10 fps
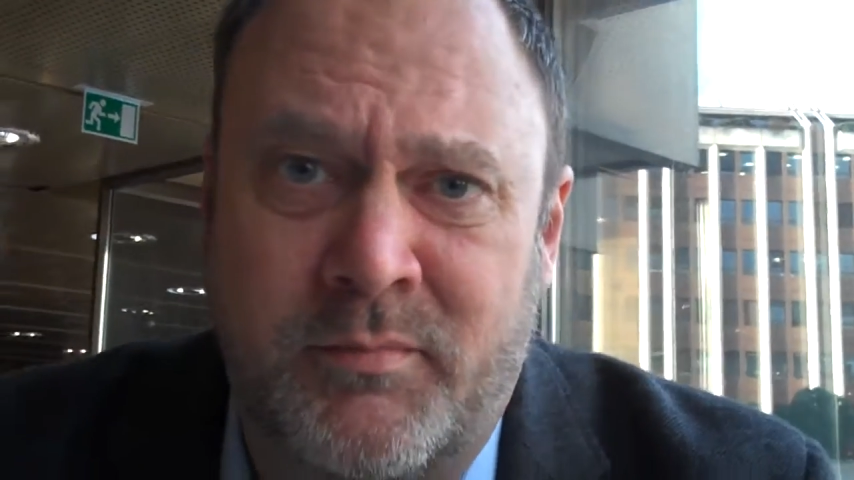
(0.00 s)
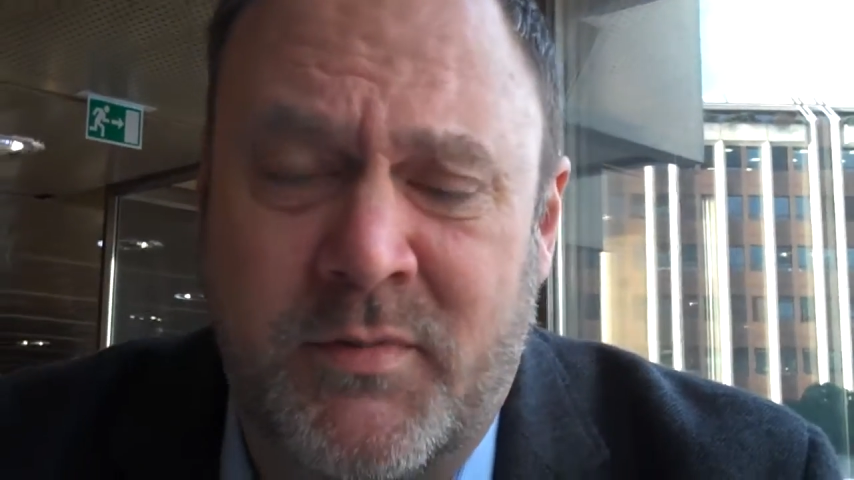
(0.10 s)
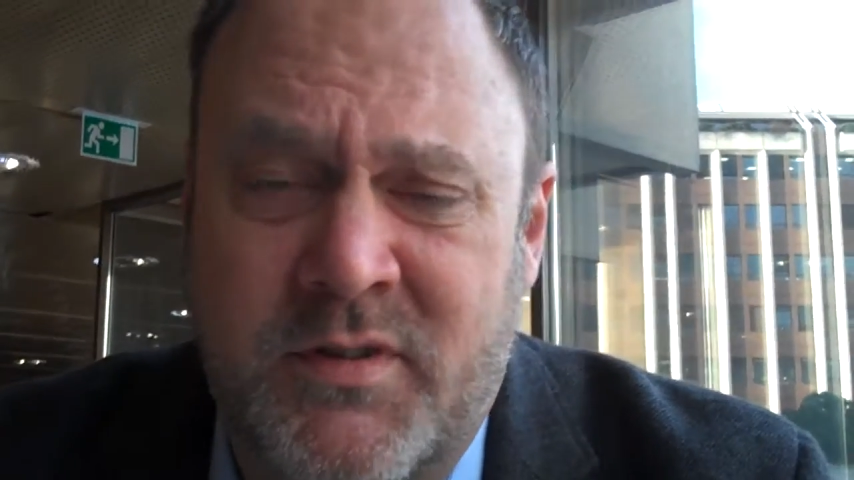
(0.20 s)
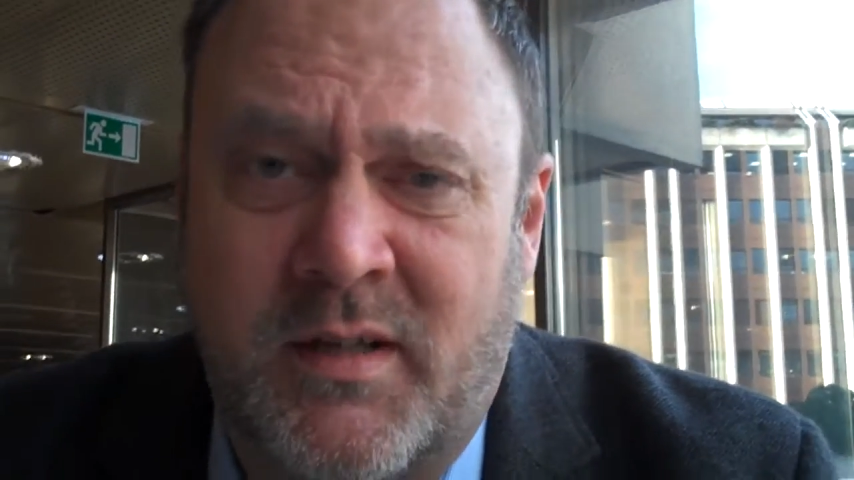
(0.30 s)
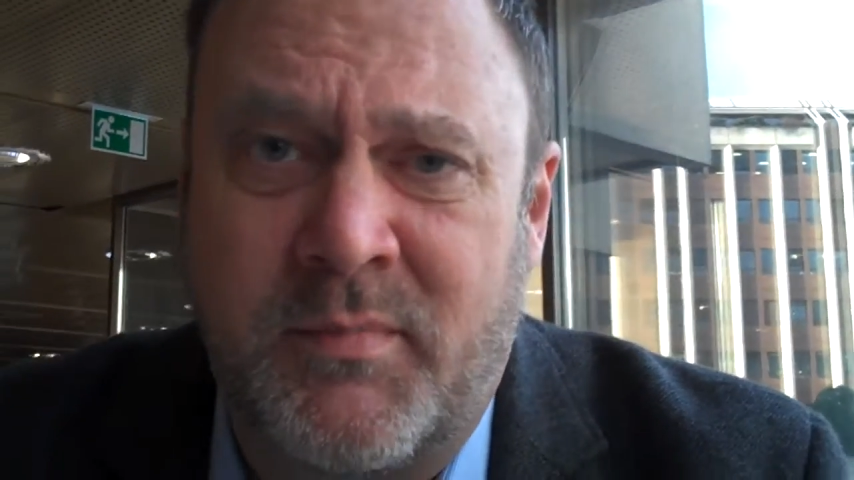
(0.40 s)

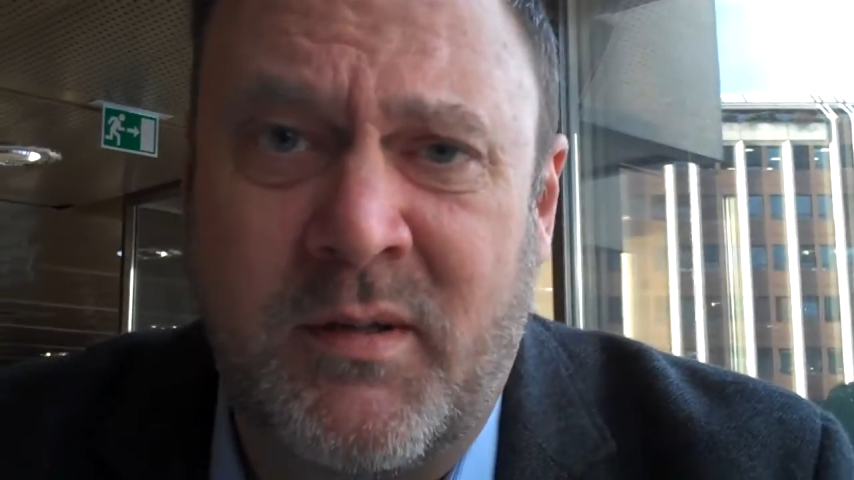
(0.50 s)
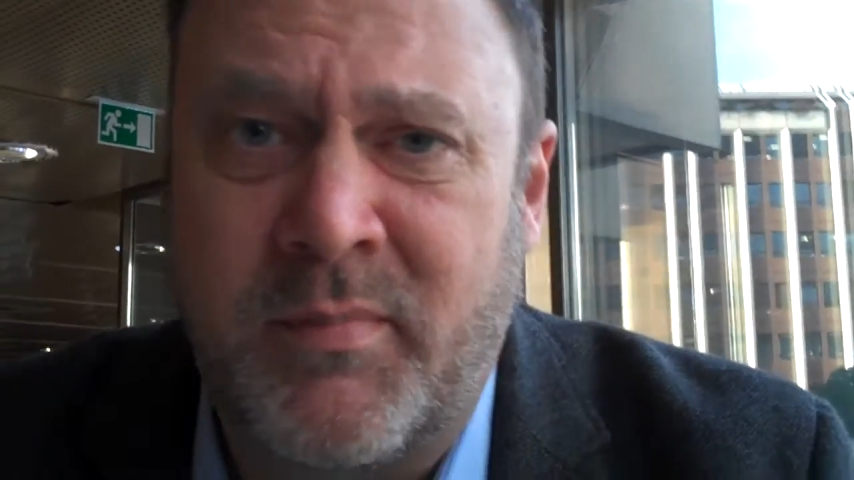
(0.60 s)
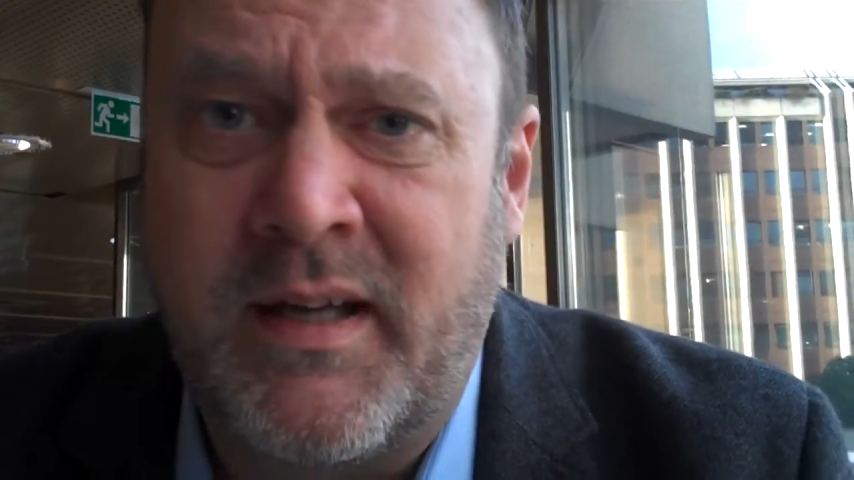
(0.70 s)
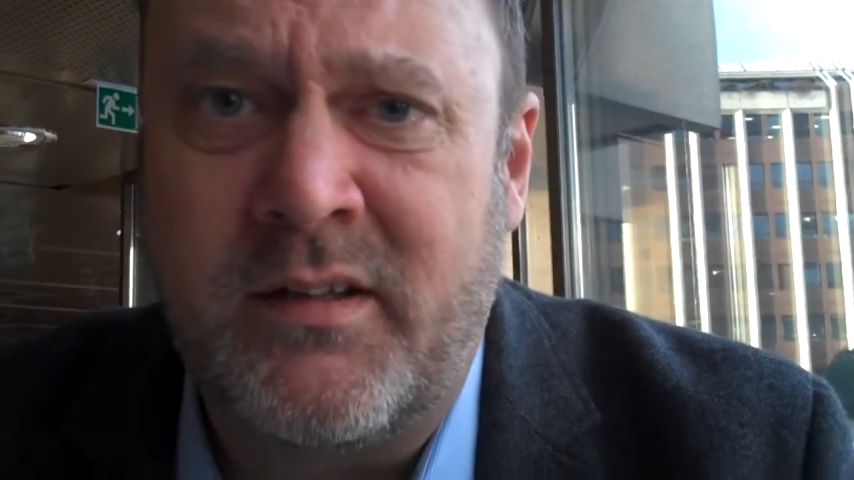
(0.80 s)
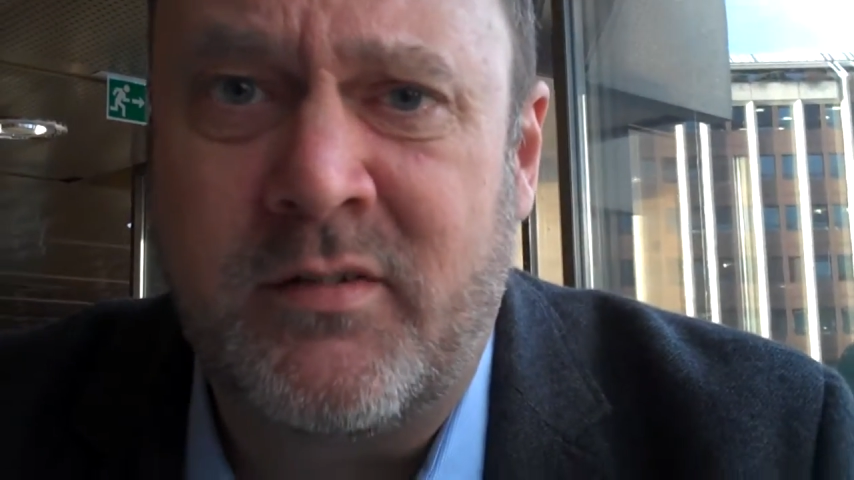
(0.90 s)
it's like being
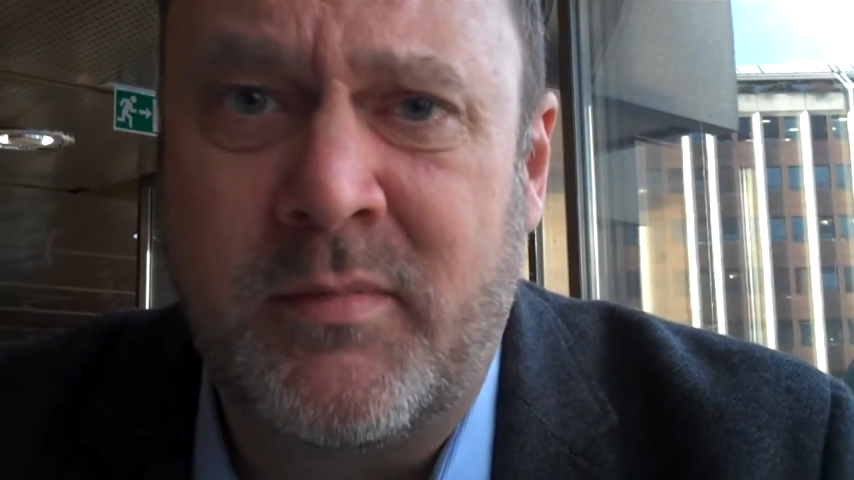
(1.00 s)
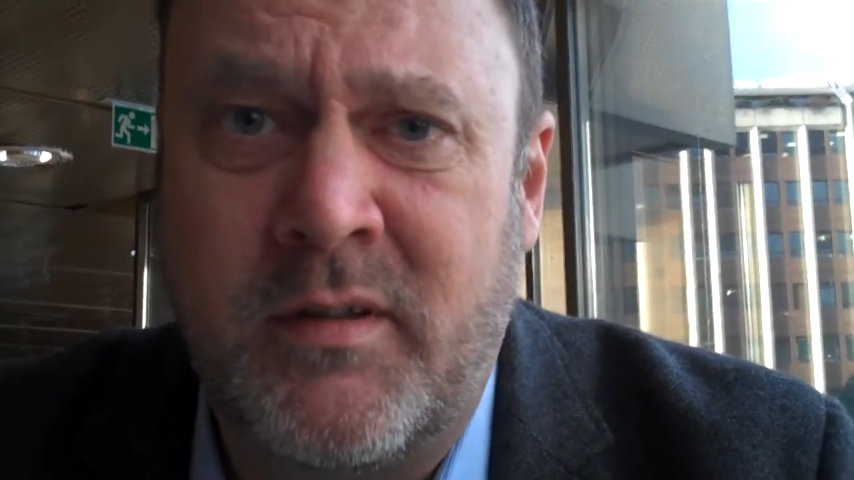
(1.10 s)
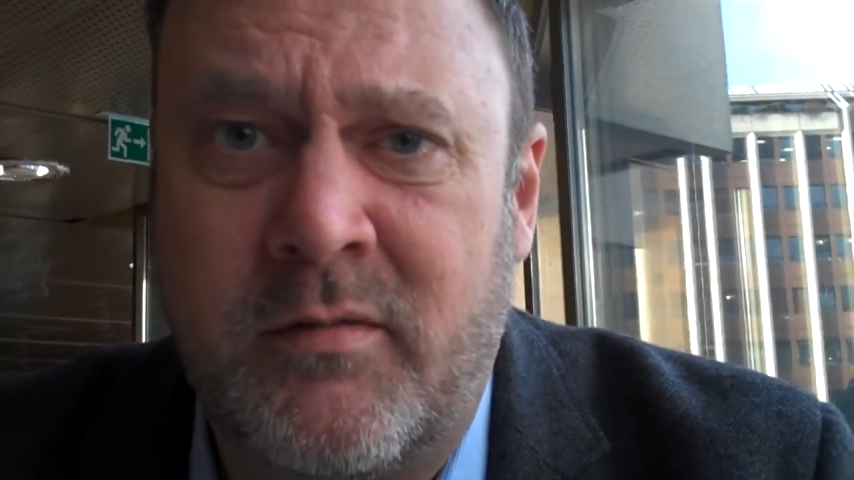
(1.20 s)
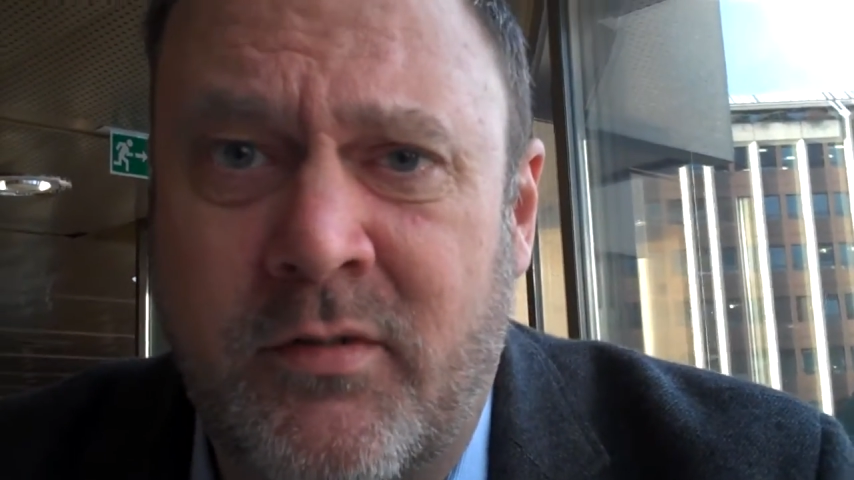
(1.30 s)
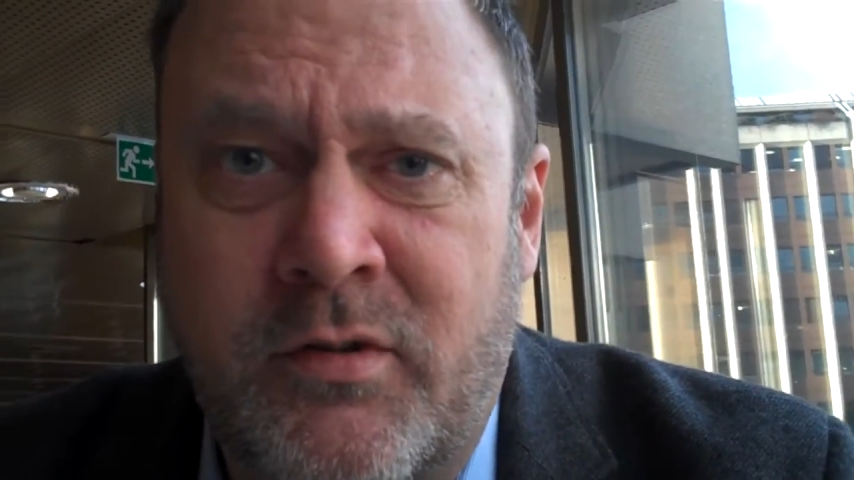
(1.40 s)
paid to be
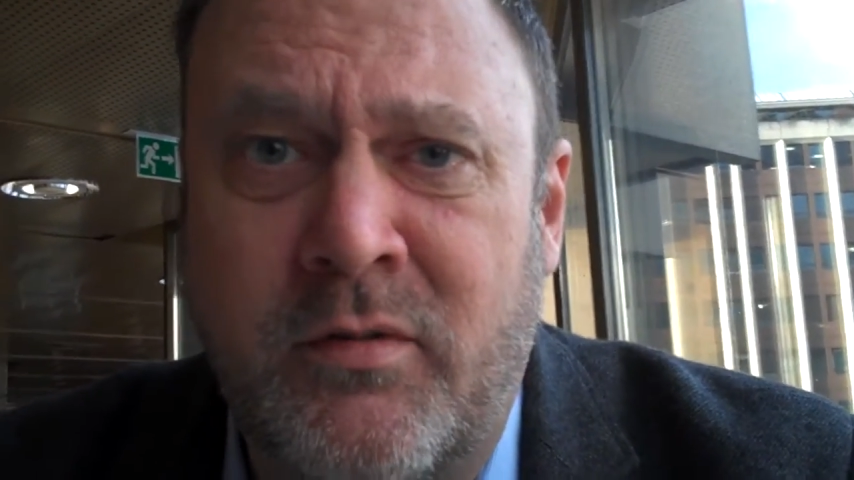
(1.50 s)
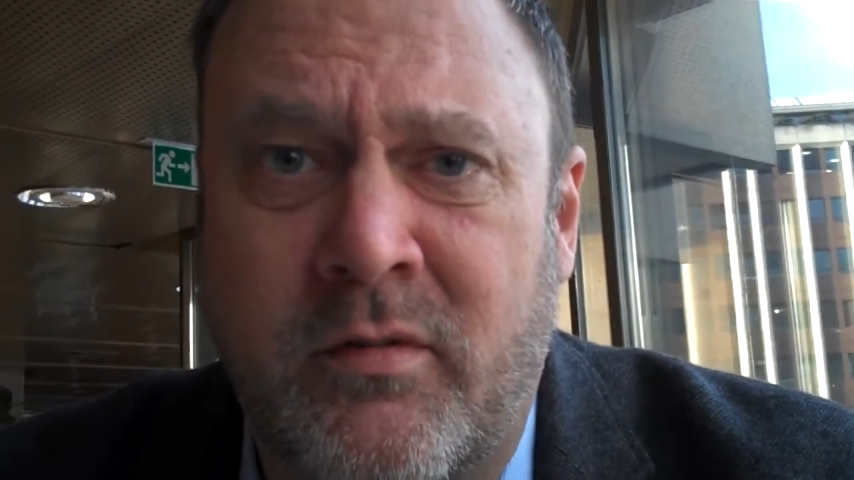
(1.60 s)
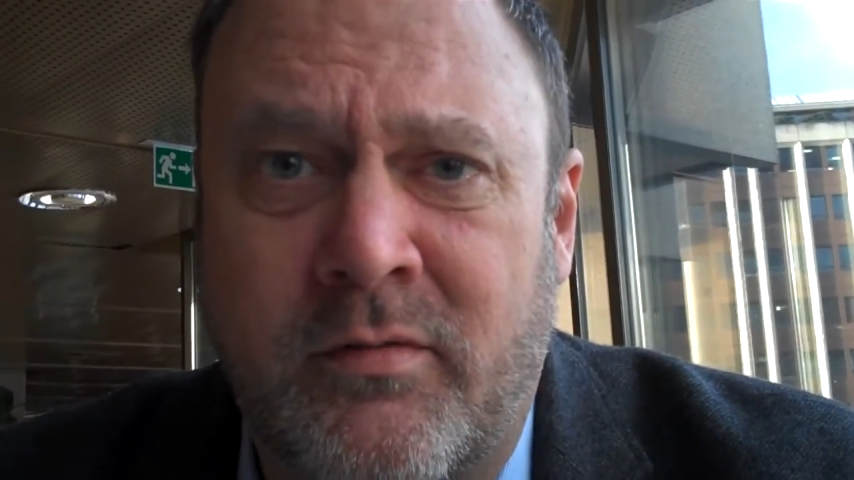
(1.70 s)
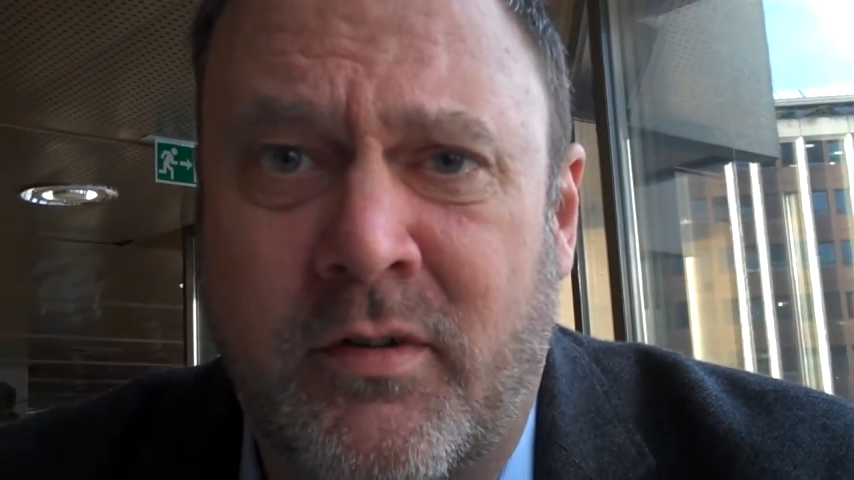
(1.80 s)
a student